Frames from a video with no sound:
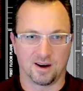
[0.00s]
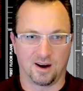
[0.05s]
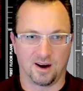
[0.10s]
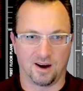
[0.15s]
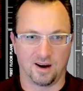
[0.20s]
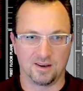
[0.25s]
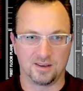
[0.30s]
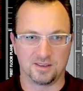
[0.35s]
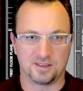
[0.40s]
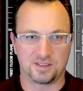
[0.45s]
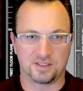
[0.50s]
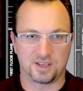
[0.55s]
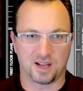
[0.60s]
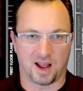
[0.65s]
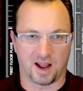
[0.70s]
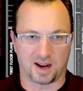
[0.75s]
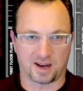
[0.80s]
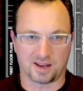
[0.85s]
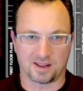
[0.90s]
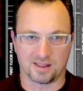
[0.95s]

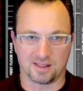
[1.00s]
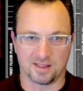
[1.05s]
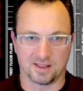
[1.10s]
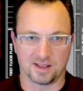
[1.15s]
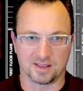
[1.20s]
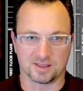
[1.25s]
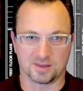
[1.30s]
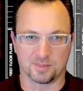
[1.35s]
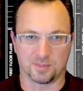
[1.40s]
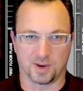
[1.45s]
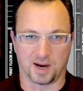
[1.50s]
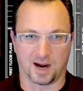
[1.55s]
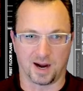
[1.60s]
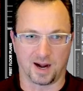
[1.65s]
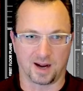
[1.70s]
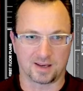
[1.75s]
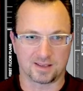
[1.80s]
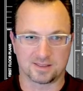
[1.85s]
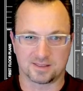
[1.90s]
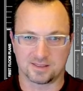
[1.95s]
uncheck this
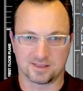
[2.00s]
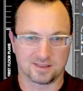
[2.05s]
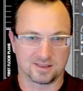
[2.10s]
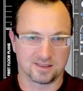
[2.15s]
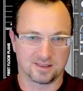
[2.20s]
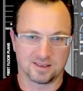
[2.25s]
box.